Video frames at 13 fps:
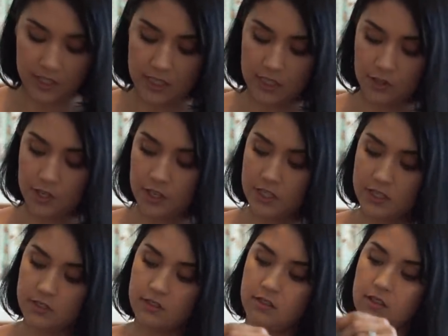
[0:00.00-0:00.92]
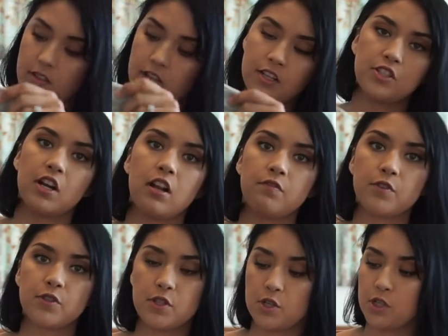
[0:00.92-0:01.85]
so the I'll start off
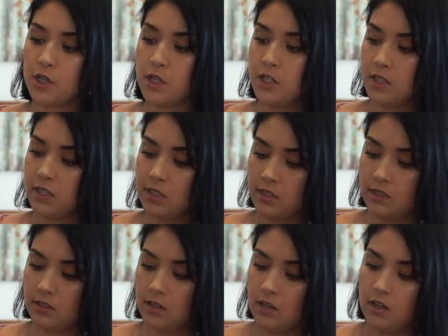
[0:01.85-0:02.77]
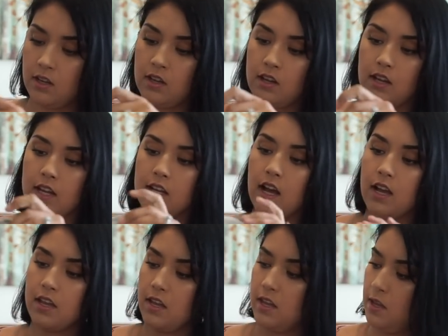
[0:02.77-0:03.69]
with the shirts I
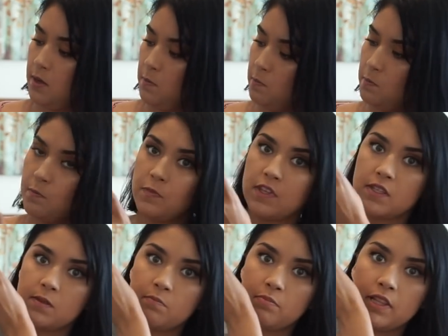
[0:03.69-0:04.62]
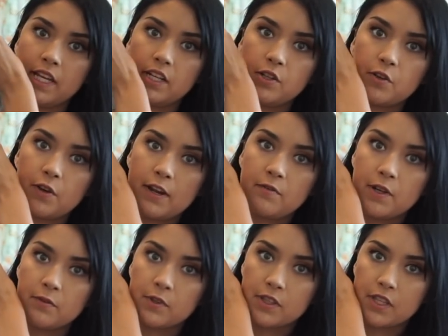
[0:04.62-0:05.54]
got him this plain gray
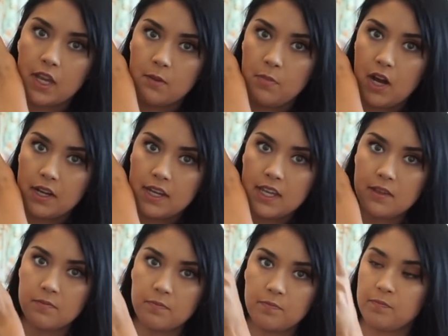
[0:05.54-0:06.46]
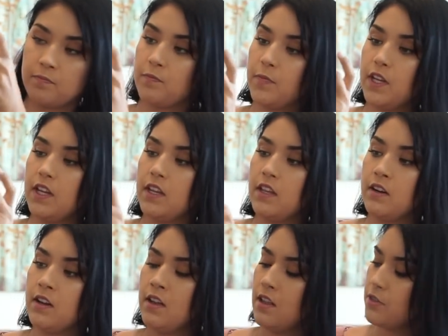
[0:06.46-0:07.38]
one with a pocket and
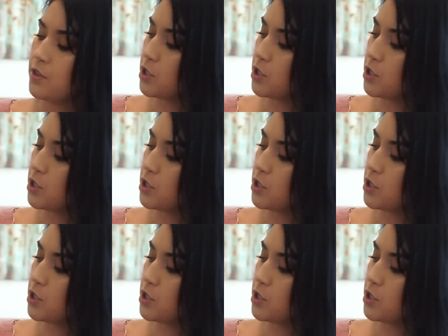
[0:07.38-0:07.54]
the